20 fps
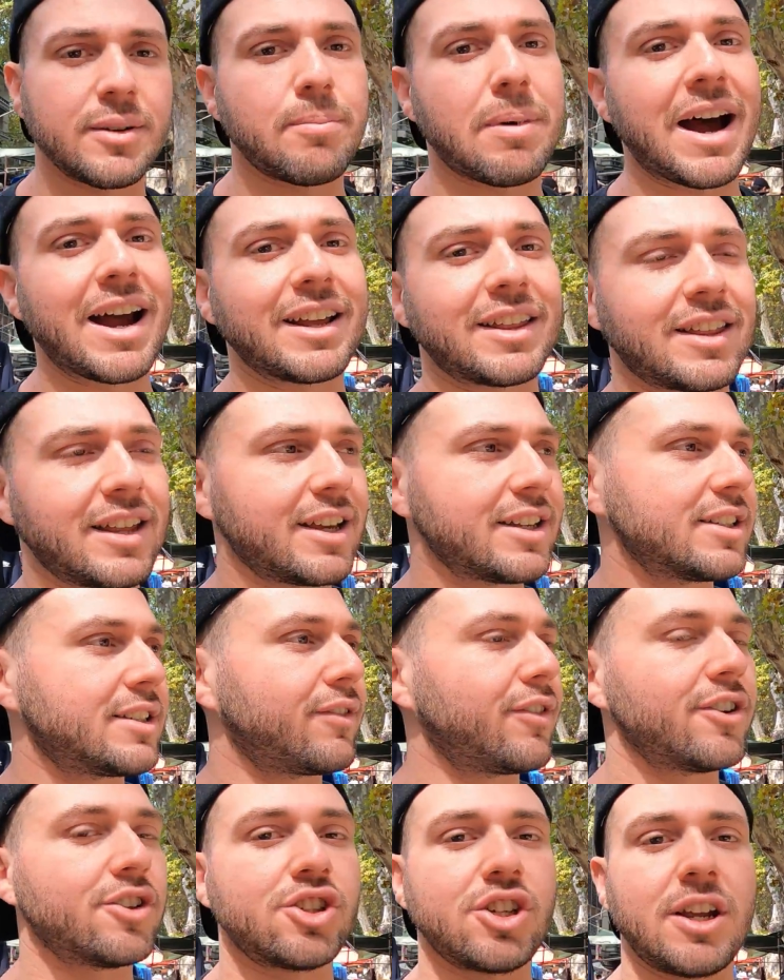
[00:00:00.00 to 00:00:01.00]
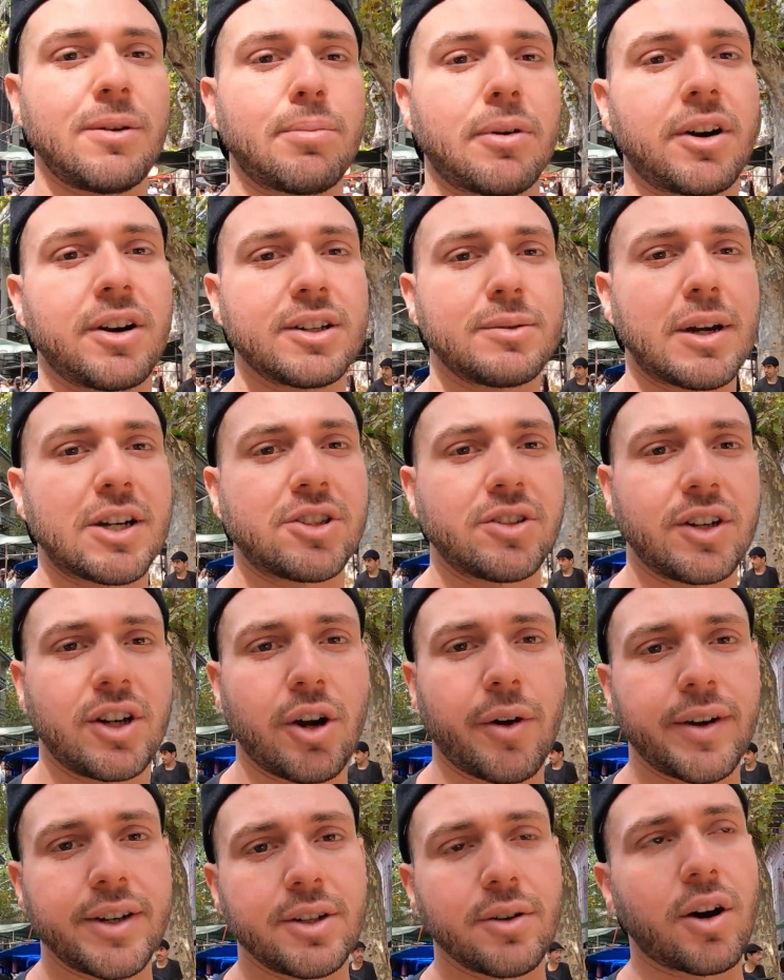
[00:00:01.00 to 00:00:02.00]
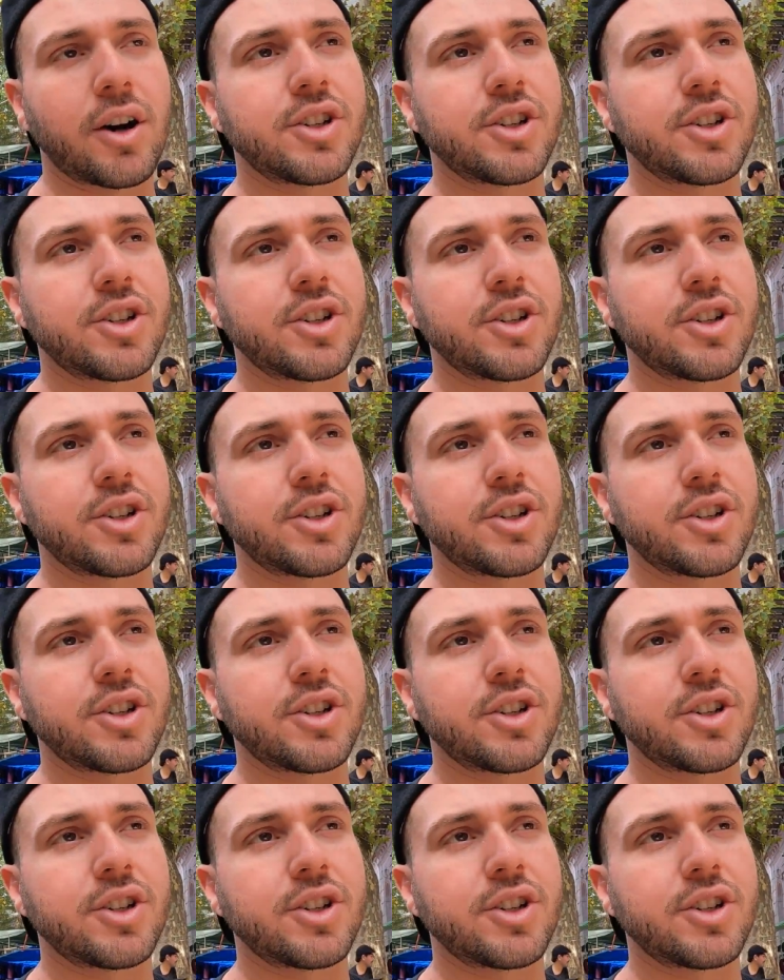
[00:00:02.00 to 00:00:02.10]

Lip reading: buy things for cheaper, especially going to